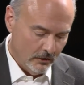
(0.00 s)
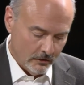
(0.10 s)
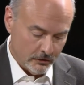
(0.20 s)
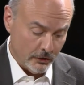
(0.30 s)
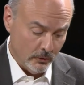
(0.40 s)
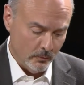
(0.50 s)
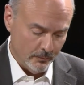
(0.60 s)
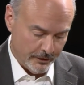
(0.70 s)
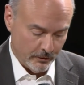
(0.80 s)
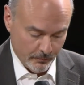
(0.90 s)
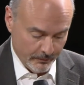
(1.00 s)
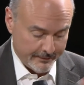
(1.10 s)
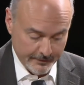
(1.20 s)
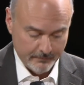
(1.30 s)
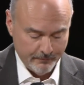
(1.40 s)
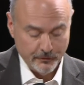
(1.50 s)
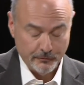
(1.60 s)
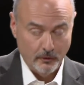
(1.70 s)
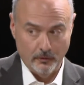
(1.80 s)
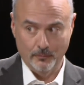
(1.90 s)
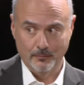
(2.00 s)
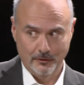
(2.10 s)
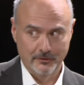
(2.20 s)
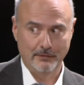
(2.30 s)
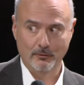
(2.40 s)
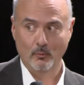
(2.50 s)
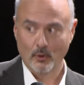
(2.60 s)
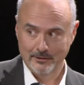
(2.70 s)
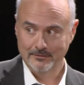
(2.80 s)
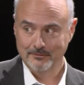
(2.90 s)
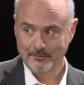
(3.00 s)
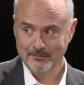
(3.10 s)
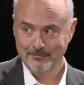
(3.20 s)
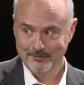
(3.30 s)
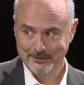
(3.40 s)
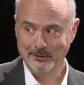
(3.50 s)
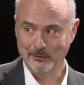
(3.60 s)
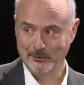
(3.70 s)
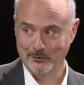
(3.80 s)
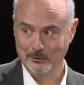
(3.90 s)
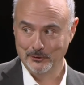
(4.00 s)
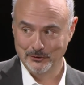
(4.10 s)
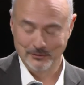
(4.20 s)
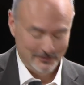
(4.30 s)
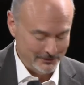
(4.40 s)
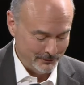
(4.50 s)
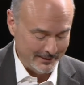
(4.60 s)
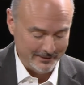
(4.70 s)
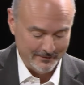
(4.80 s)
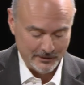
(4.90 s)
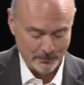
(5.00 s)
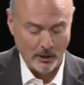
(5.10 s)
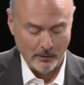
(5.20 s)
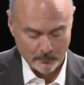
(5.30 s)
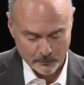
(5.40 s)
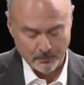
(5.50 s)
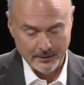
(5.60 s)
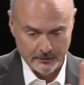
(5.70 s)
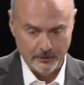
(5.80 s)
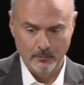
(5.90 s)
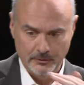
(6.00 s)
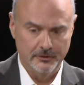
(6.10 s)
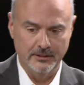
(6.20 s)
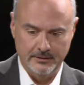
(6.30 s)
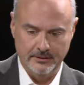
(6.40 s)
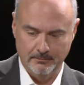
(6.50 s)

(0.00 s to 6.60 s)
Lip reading: So, you know, first of all, there's never one single solution to any of these problems. But in terms of just this